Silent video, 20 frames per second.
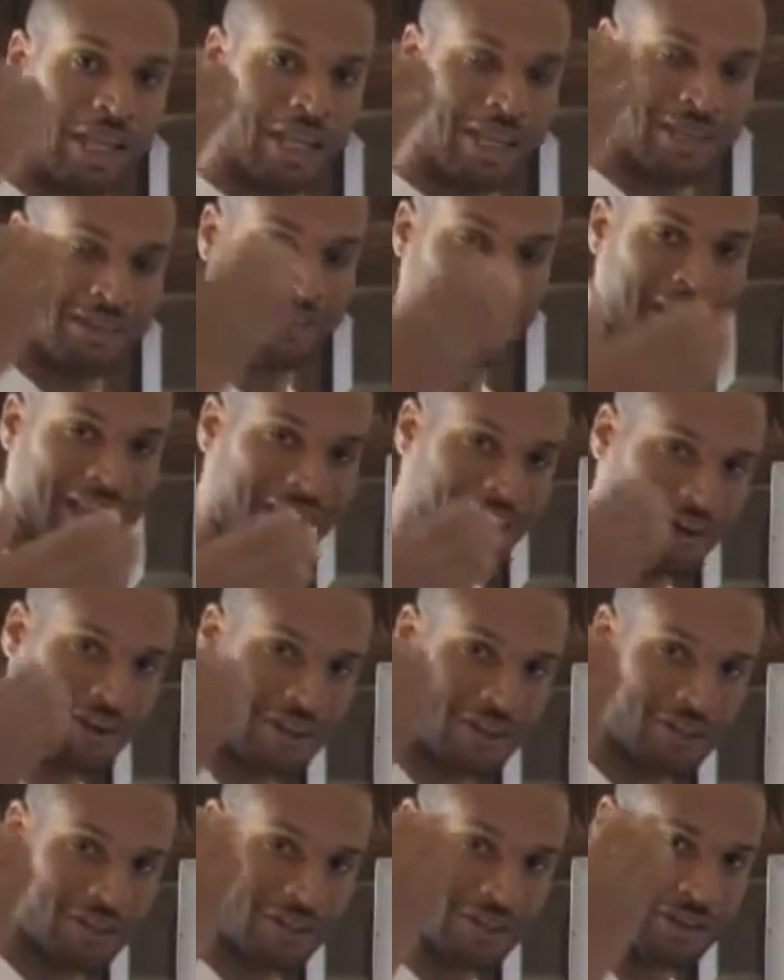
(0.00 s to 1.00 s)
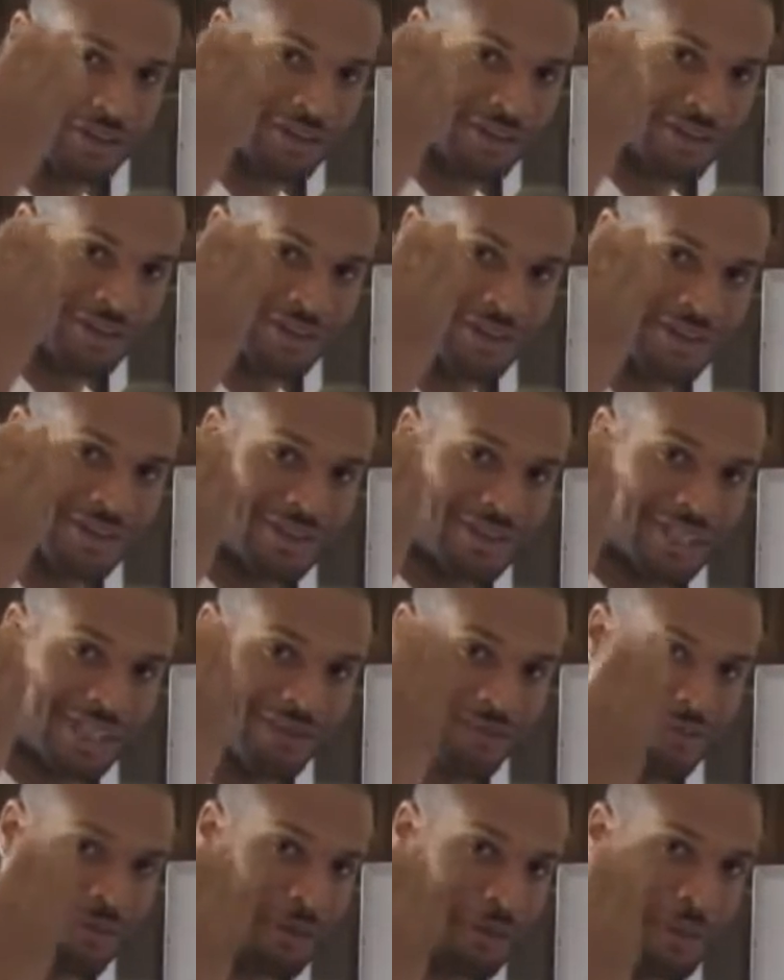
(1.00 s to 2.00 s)
is carrying certain
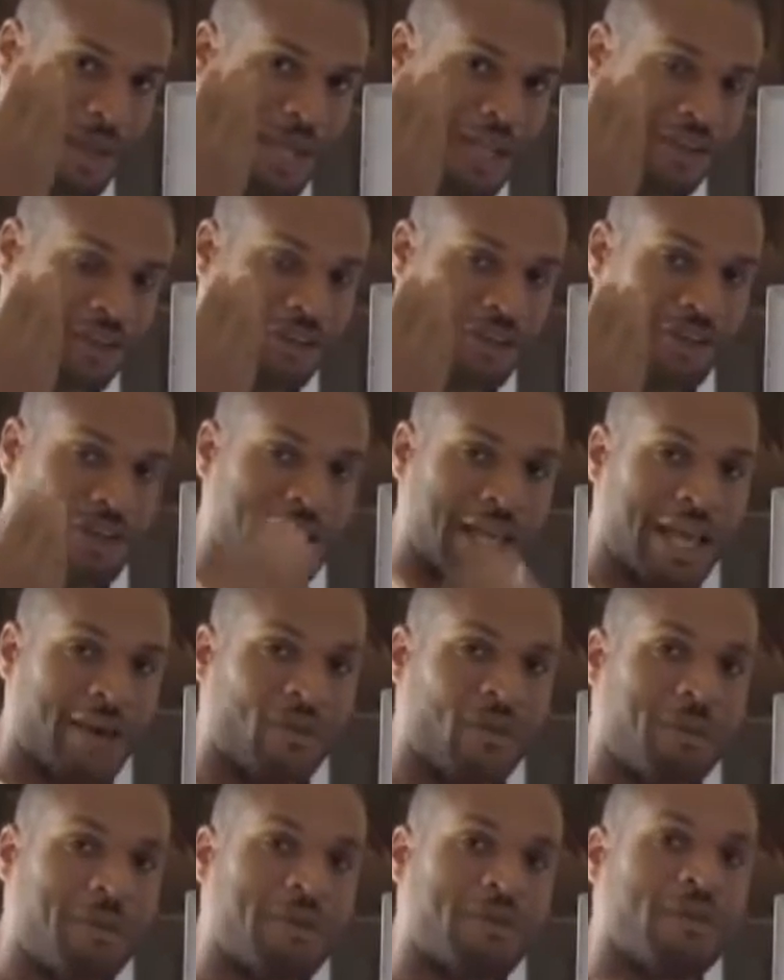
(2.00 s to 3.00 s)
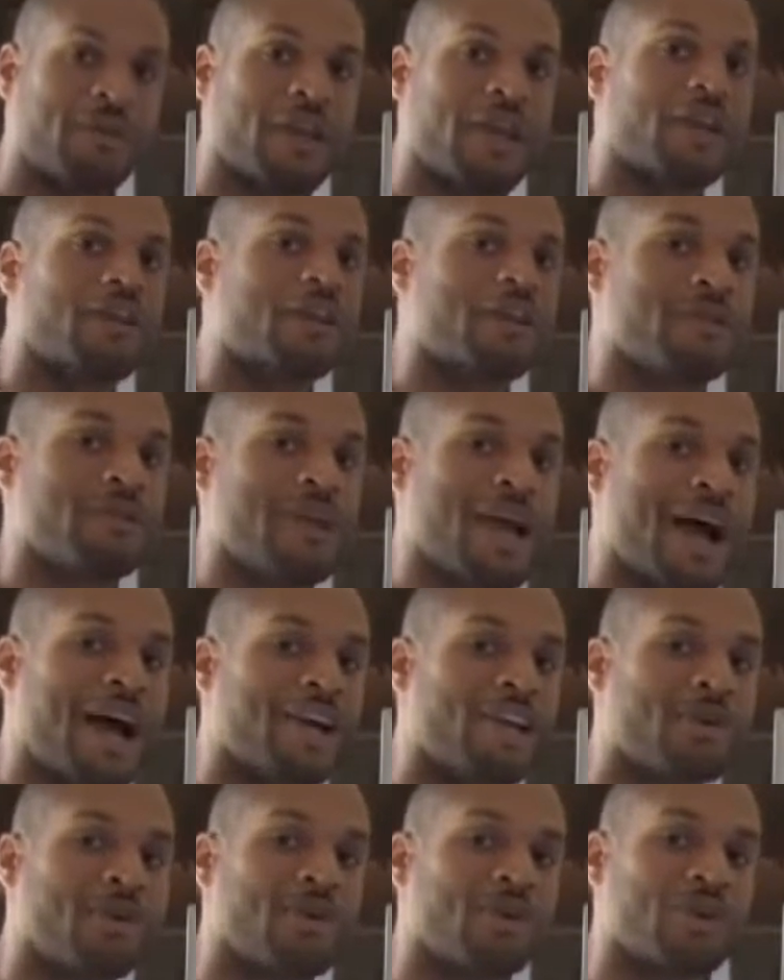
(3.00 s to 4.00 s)
information that will be very
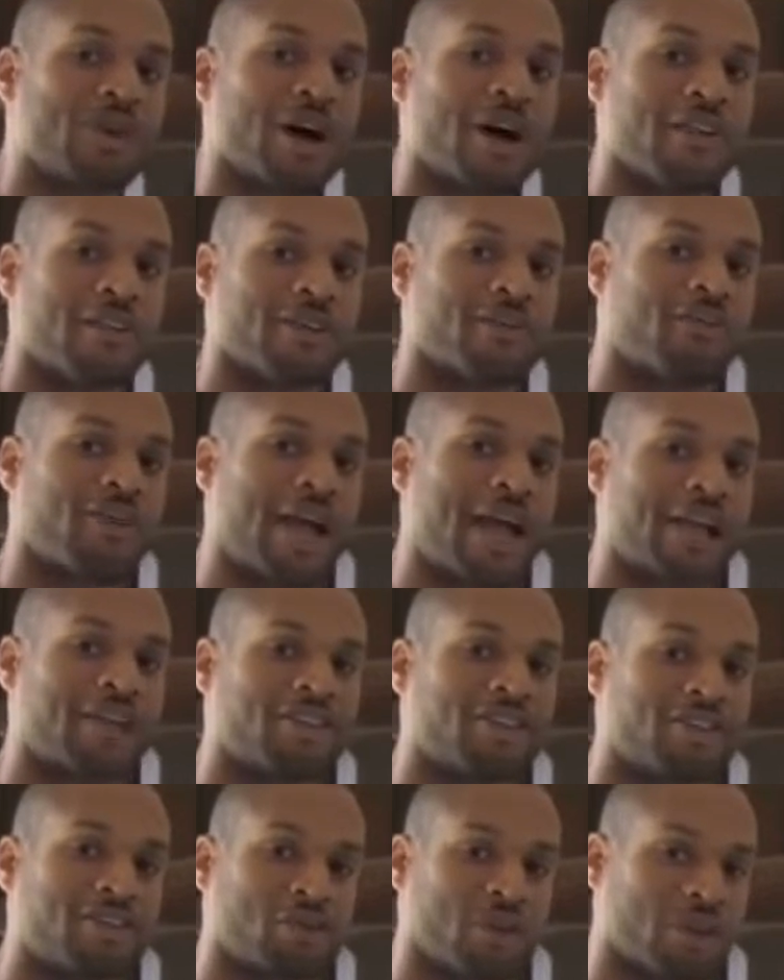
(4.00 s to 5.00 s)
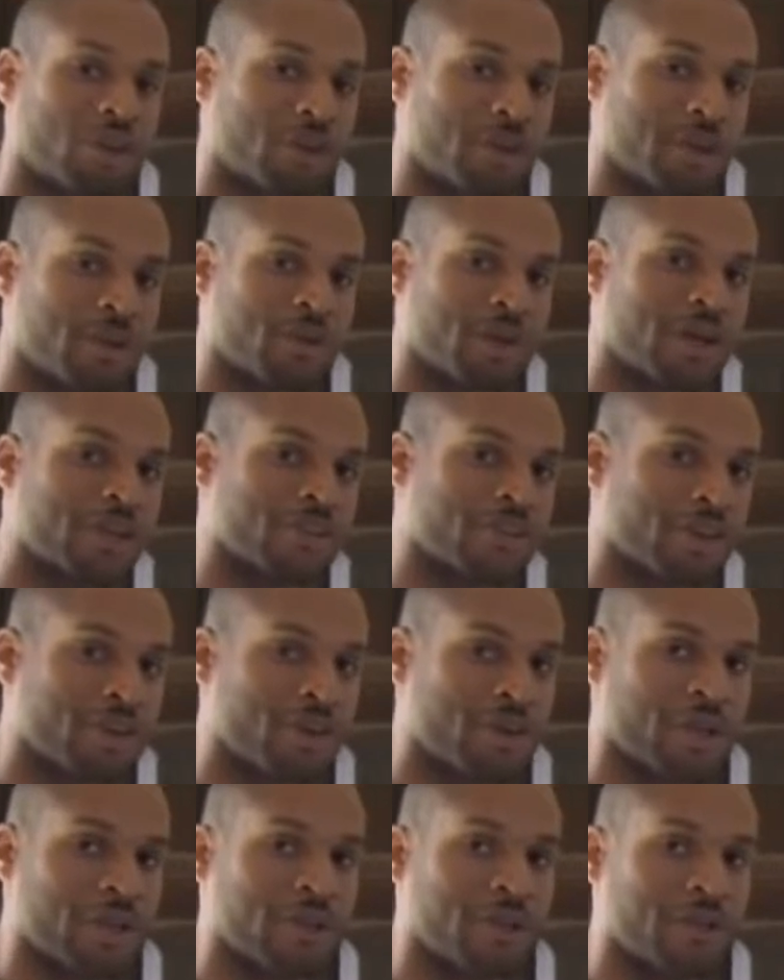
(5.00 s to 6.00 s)
valuable to other factions, whether it be Russia,
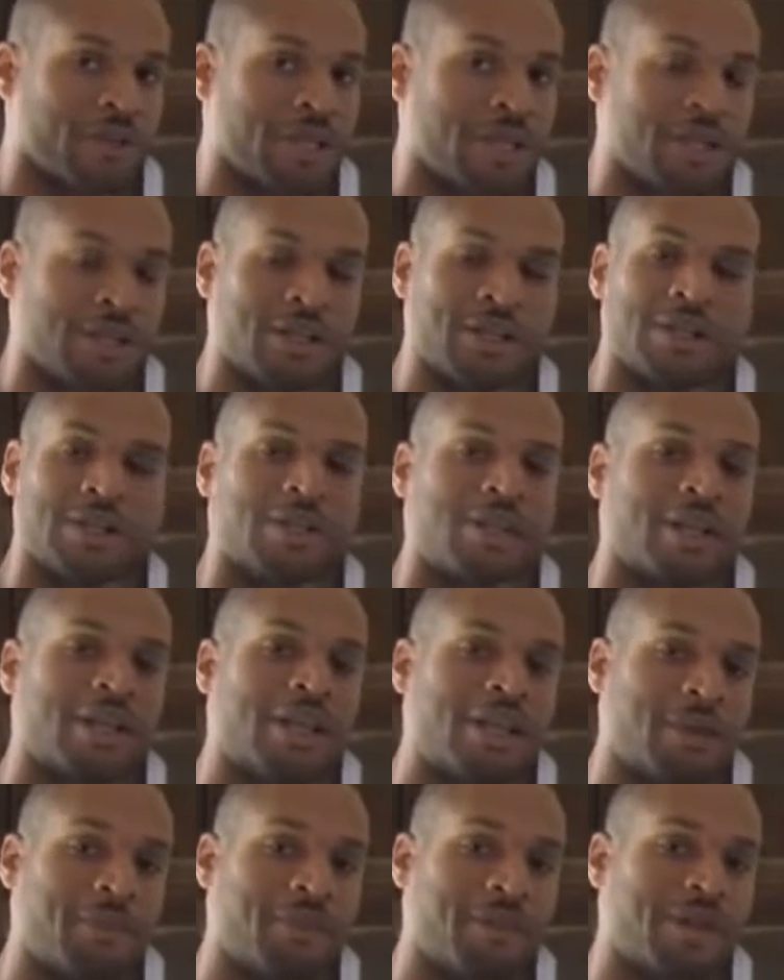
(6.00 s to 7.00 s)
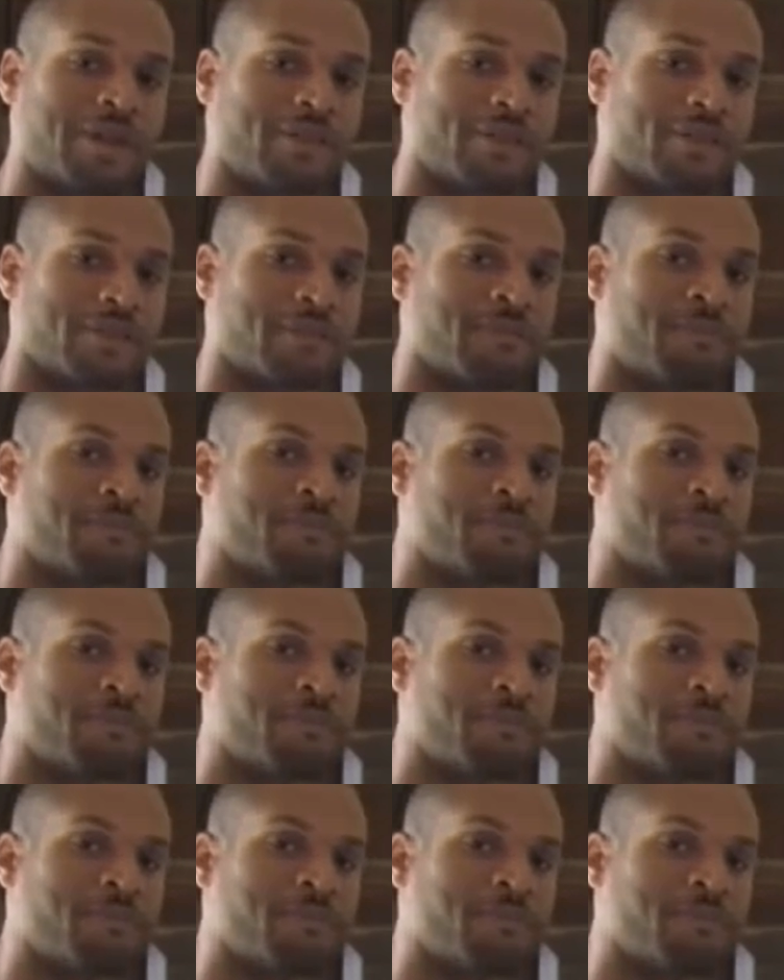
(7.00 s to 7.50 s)
whether it be any place.